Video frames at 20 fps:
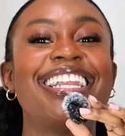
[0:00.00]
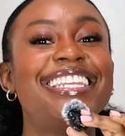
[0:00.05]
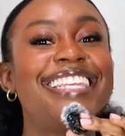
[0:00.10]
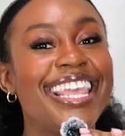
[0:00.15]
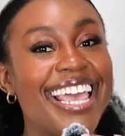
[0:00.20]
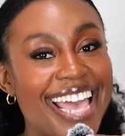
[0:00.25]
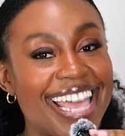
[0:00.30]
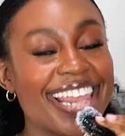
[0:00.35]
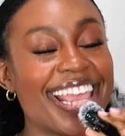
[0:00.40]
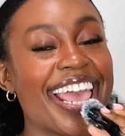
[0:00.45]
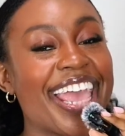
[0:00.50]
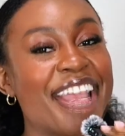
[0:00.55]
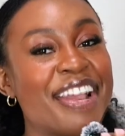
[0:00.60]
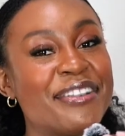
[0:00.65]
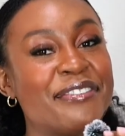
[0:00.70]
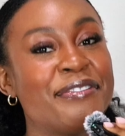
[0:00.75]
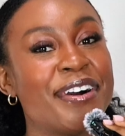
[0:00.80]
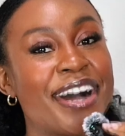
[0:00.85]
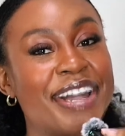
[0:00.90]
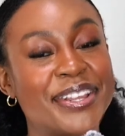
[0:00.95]
Dead
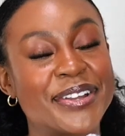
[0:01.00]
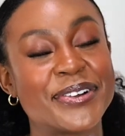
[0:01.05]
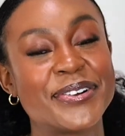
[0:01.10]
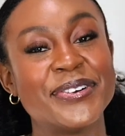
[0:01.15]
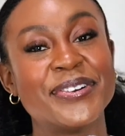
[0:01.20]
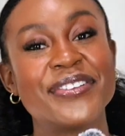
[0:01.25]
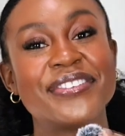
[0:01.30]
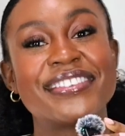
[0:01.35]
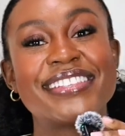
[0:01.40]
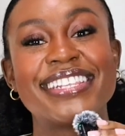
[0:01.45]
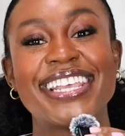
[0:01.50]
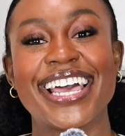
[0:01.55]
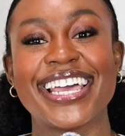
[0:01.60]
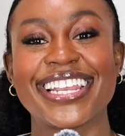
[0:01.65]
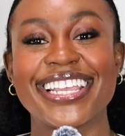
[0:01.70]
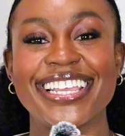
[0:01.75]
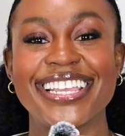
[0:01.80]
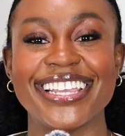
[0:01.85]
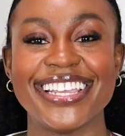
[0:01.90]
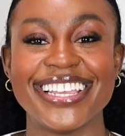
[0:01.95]
hair follicles,
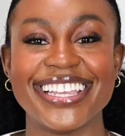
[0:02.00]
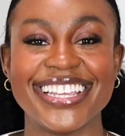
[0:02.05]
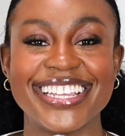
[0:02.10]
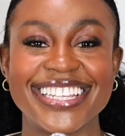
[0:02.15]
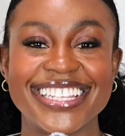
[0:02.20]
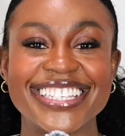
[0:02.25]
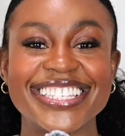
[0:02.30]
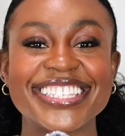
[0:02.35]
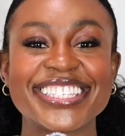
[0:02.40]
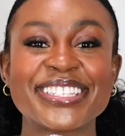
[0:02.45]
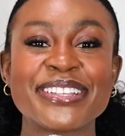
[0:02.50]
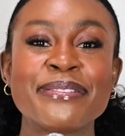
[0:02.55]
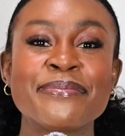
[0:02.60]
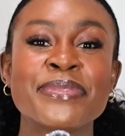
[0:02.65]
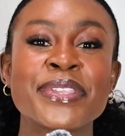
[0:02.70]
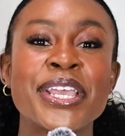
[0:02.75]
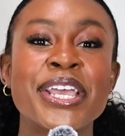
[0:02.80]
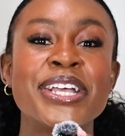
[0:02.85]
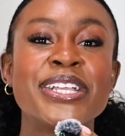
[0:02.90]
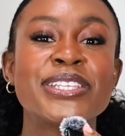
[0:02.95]
that is.
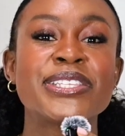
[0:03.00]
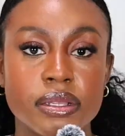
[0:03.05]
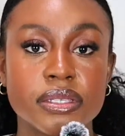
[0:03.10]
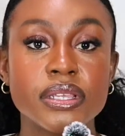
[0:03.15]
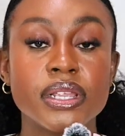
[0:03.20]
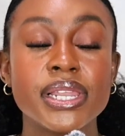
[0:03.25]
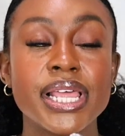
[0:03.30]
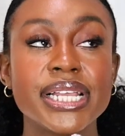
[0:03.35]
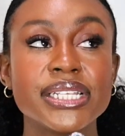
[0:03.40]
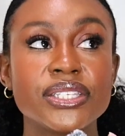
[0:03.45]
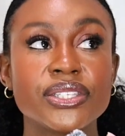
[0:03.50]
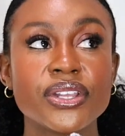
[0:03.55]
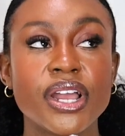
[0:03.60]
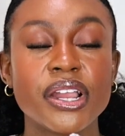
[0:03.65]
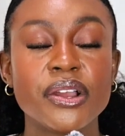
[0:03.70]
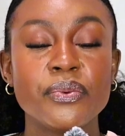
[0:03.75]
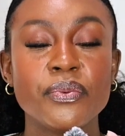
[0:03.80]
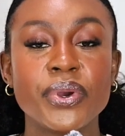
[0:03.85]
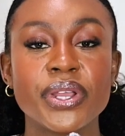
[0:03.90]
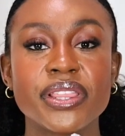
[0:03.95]
So let's
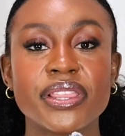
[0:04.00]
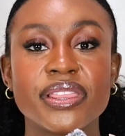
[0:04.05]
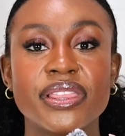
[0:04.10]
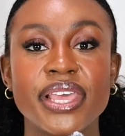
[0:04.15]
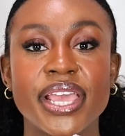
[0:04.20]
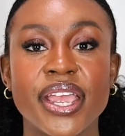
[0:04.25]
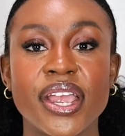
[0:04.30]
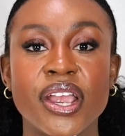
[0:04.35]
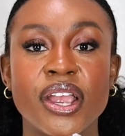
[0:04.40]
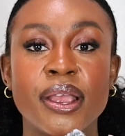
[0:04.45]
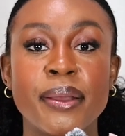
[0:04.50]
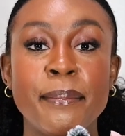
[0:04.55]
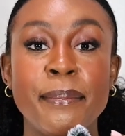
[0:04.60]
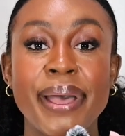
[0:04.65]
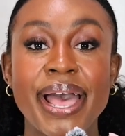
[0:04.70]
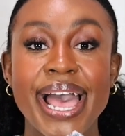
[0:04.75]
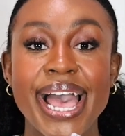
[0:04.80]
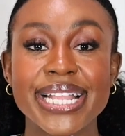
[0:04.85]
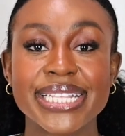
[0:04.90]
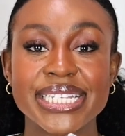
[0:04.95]
start with their
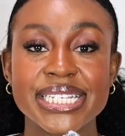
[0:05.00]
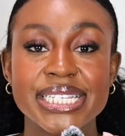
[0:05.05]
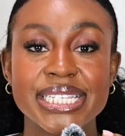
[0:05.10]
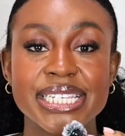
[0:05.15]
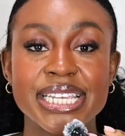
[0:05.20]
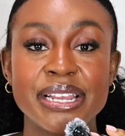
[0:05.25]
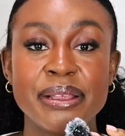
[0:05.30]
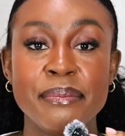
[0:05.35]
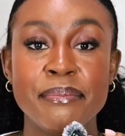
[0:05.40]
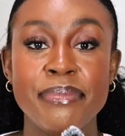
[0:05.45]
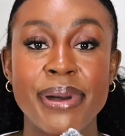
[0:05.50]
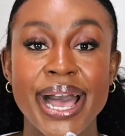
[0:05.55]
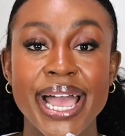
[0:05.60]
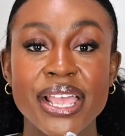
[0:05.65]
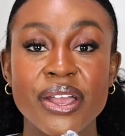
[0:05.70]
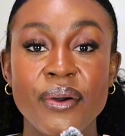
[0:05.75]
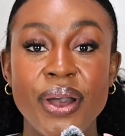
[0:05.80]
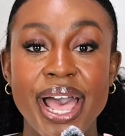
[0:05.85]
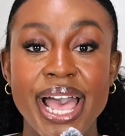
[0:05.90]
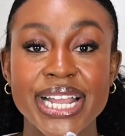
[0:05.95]
patented
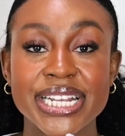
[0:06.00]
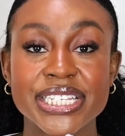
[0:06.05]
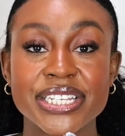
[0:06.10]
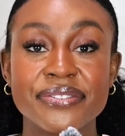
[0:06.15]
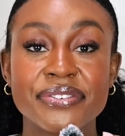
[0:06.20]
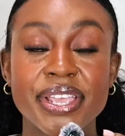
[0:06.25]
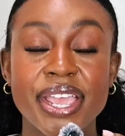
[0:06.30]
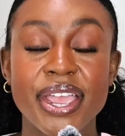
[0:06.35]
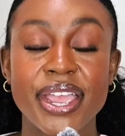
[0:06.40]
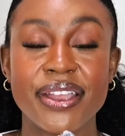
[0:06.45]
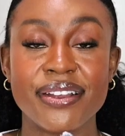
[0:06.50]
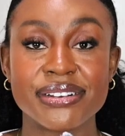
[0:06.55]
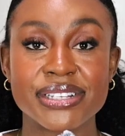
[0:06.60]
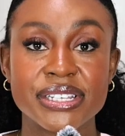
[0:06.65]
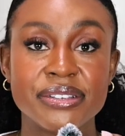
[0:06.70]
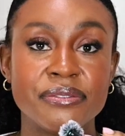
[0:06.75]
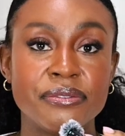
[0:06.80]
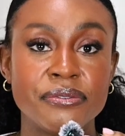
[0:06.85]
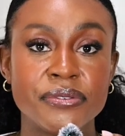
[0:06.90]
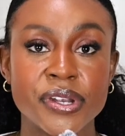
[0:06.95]
bioactive
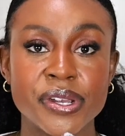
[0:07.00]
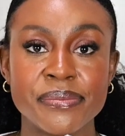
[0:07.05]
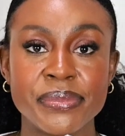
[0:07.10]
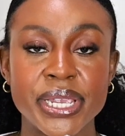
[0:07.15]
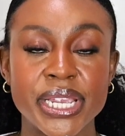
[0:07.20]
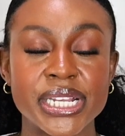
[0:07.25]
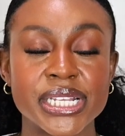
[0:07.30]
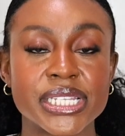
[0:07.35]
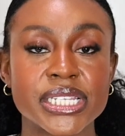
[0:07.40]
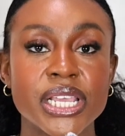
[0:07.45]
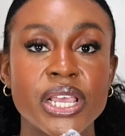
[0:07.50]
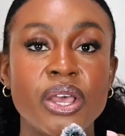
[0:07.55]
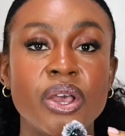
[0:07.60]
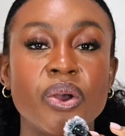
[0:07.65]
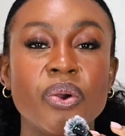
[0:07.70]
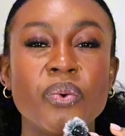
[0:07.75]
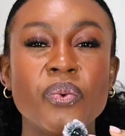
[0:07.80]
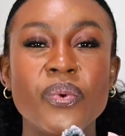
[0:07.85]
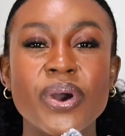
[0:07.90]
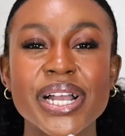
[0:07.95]
keratin ferment.
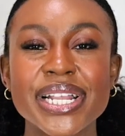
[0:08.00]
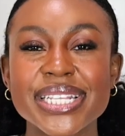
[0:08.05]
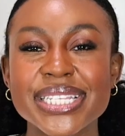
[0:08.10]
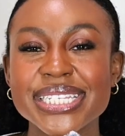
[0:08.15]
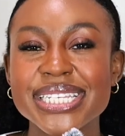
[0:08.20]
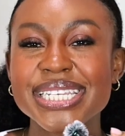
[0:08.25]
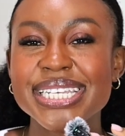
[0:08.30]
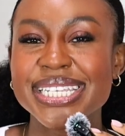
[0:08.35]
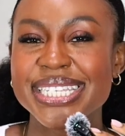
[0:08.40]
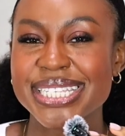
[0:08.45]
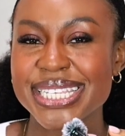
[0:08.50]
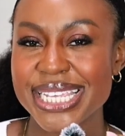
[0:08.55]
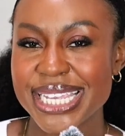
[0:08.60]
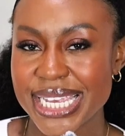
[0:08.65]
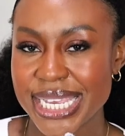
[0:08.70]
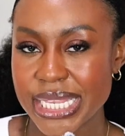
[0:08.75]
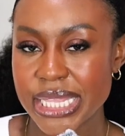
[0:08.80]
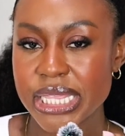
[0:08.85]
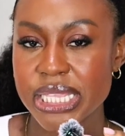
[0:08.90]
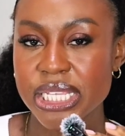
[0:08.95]
What is
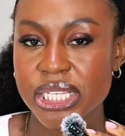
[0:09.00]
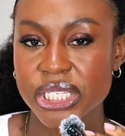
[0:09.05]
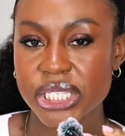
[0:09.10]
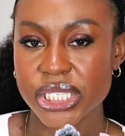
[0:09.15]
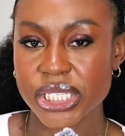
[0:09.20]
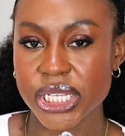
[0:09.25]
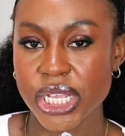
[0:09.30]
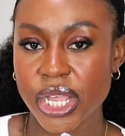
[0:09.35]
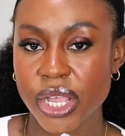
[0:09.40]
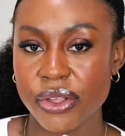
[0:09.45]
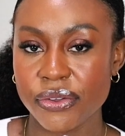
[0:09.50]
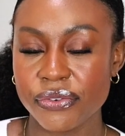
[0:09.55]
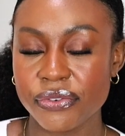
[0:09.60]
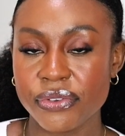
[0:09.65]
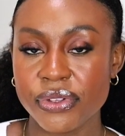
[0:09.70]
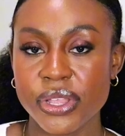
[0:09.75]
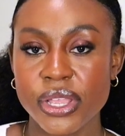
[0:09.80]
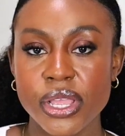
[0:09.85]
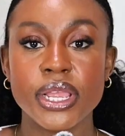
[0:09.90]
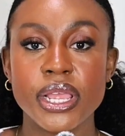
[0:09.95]
in this
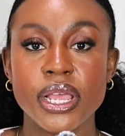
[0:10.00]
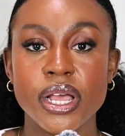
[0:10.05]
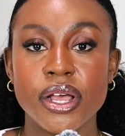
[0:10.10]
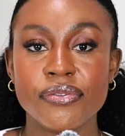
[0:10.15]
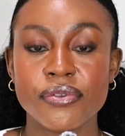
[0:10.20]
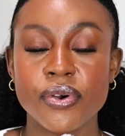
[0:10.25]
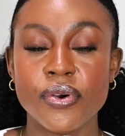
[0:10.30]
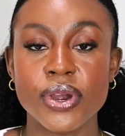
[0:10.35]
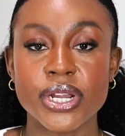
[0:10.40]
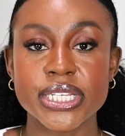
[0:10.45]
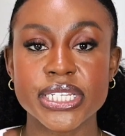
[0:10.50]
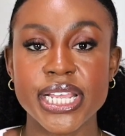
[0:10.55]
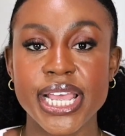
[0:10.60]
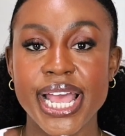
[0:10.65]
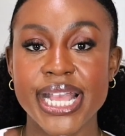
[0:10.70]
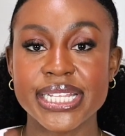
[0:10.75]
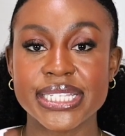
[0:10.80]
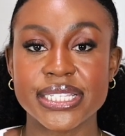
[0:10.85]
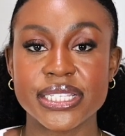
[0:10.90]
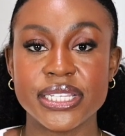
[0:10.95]
stuff? Of course, it
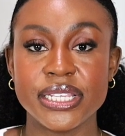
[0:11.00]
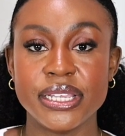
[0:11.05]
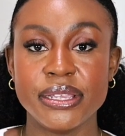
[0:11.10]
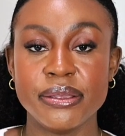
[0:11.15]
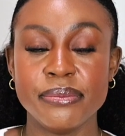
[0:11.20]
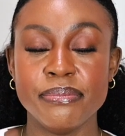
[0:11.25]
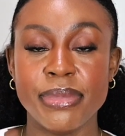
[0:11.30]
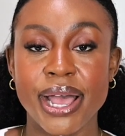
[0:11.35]
has the